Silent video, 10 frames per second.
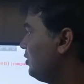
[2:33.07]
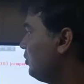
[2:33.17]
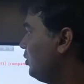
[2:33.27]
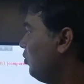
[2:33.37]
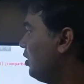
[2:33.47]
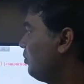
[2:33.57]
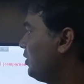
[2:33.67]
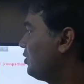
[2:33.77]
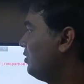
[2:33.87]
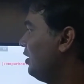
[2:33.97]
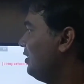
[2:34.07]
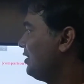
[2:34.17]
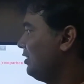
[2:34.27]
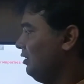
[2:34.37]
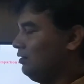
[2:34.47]
with one person
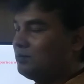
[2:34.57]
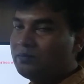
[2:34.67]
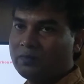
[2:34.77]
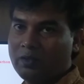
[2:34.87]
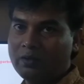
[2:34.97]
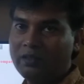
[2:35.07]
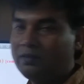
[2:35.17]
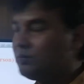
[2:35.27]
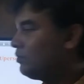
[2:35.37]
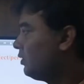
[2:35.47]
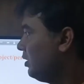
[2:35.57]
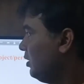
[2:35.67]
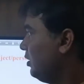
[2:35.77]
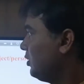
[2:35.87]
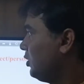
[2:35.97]
Edison. Okay,
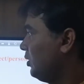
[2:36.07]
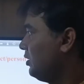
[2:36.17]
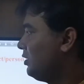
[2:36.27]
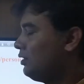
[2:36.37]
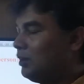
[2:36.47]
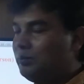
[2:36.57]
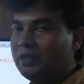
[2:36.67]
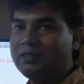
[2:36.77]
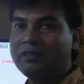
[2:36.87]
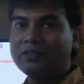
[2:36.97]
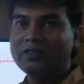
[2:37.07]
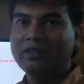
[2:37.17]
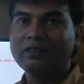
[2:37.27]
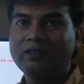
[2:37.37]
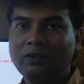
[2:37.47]
so this is the basic
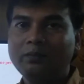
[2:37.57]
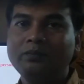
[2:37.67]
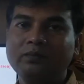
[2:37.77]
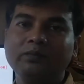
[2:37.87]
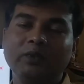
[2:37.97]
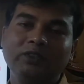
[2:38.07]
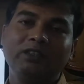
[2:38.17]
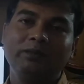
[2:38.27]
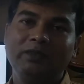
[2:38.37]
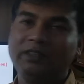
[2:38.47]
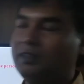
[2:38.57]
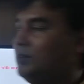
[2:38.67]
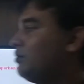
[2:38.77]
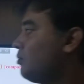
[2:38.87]
structure of positive degree.